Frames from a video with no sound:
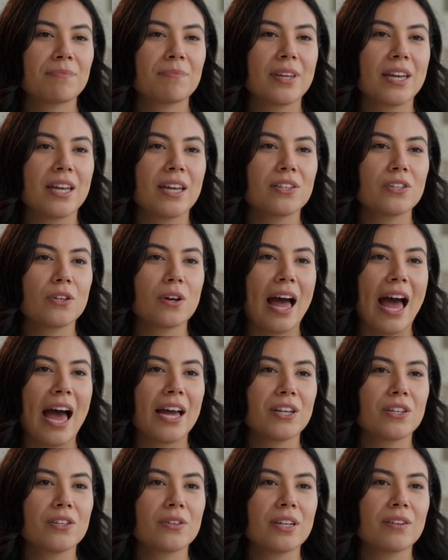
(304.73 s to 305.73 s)
because you're
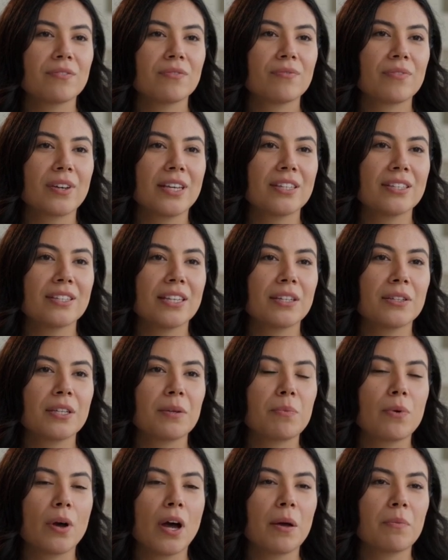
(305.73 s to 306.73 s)
actually fixing
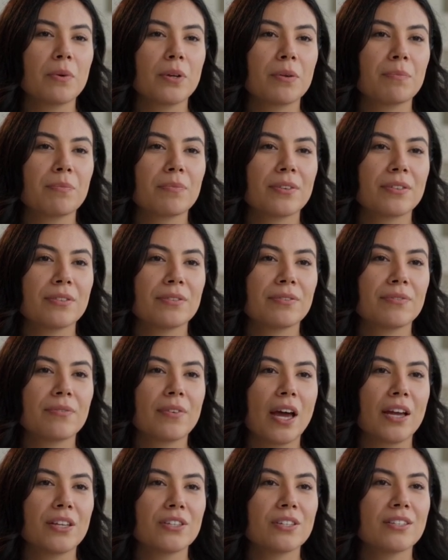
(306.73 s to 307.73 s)
the problem,
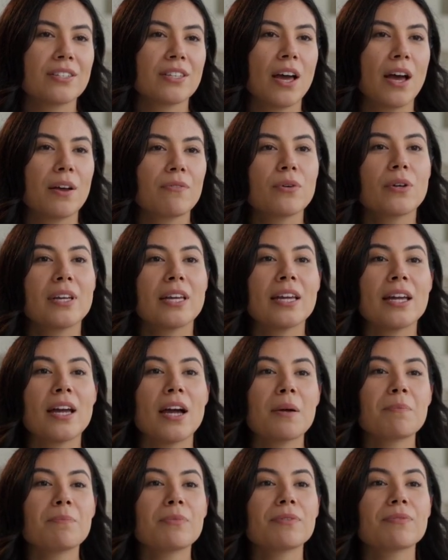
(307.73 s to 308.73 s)
not just covering it
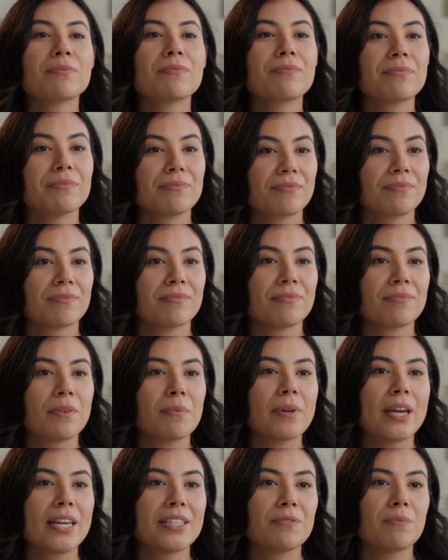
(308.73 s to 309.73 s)
up. The
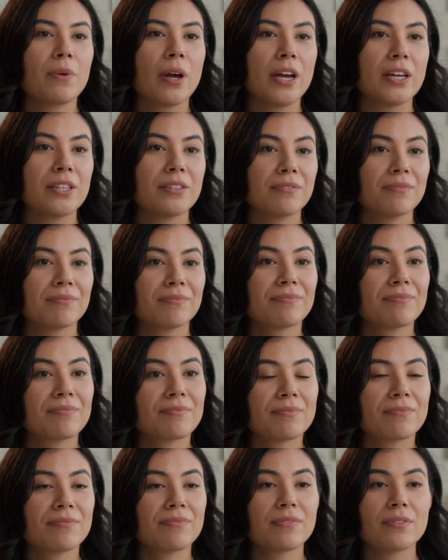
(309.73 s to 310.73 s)
best part?
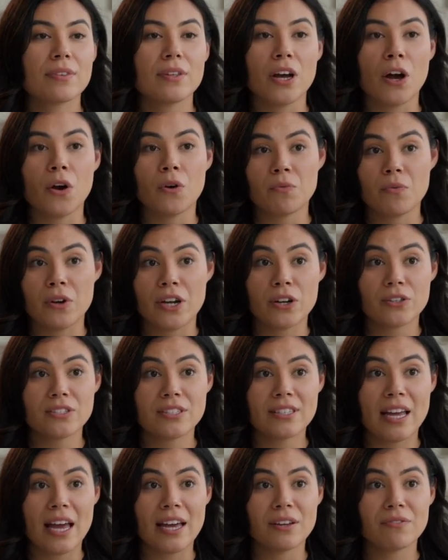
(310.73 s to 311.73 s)
No weird
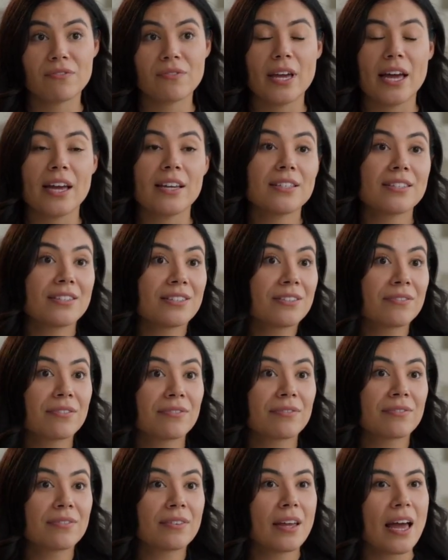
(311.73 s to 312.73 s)
side effects.
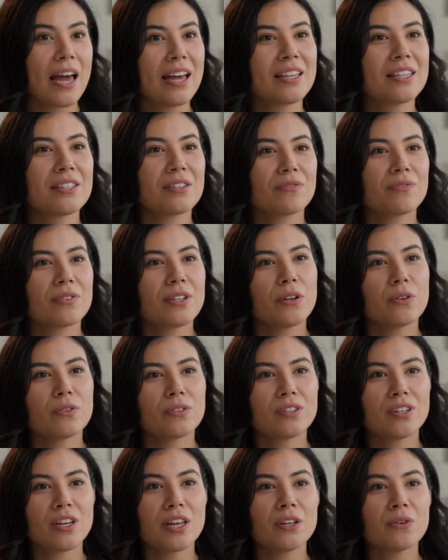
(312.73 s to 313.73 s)
I didn't feel
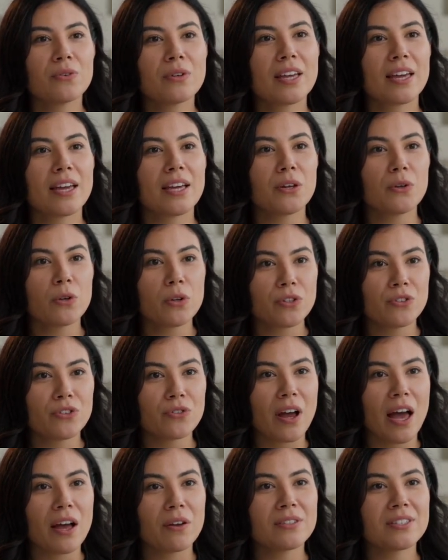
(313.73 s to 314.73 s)
jittery or
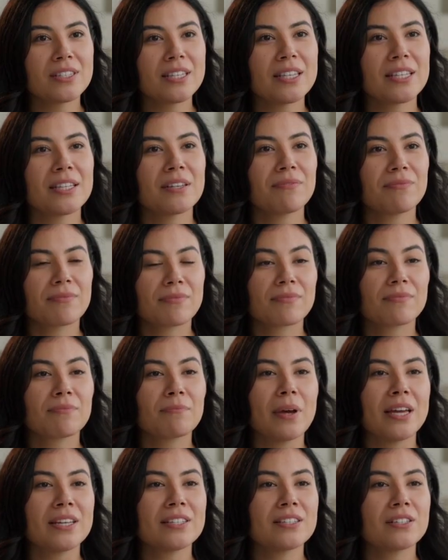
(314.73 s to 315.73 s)
drowsy.
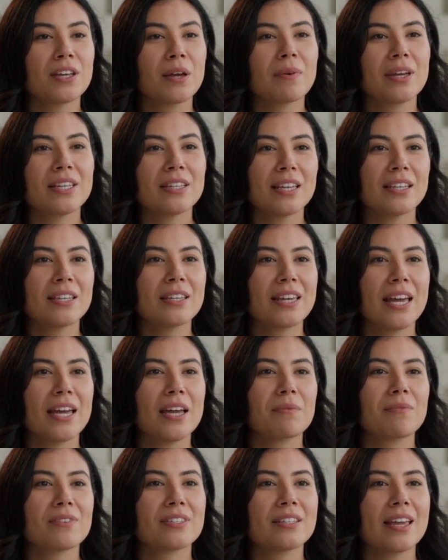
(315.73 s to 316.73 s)
My stomach didn't get
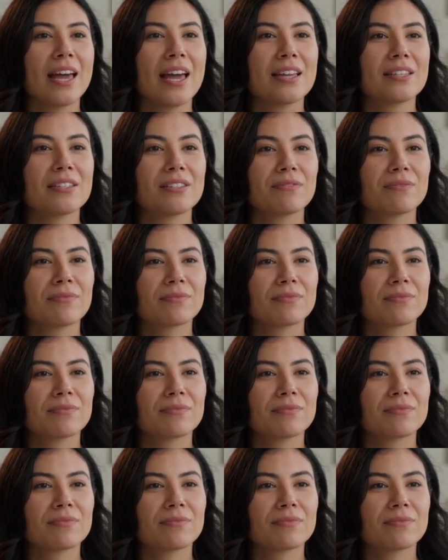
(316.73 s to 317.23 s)
upset.